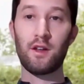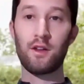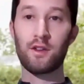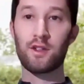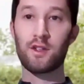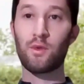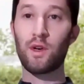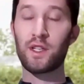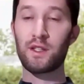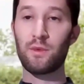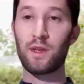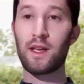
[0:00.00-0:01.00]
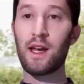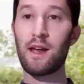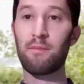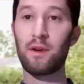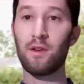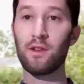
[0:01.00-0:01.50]
not just a question that we
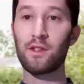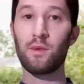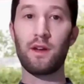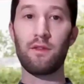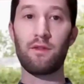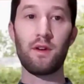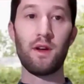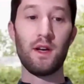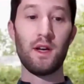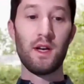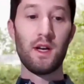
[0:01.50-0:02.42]
get, but also whenever